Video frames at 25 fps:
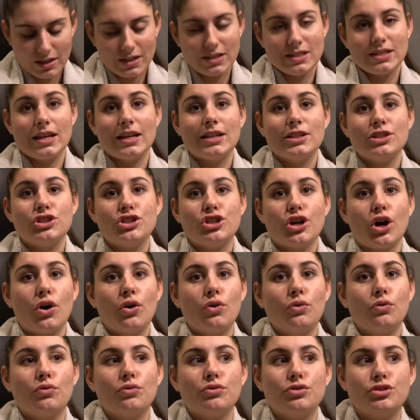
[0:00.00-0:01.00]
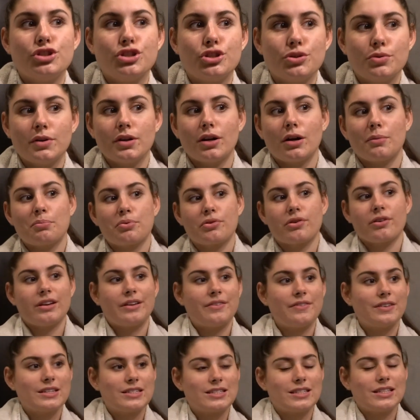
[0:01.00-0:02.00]
It said don't do it on
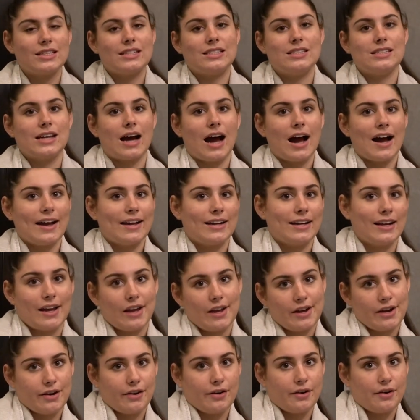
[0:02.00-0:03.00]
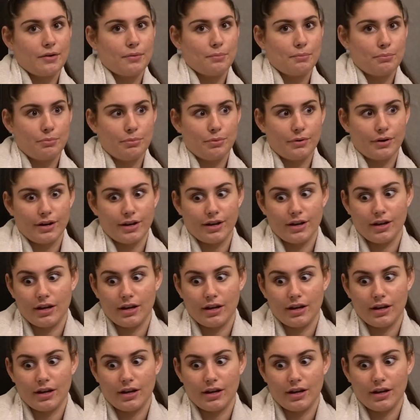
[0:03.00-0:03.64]
previously dyed hair, but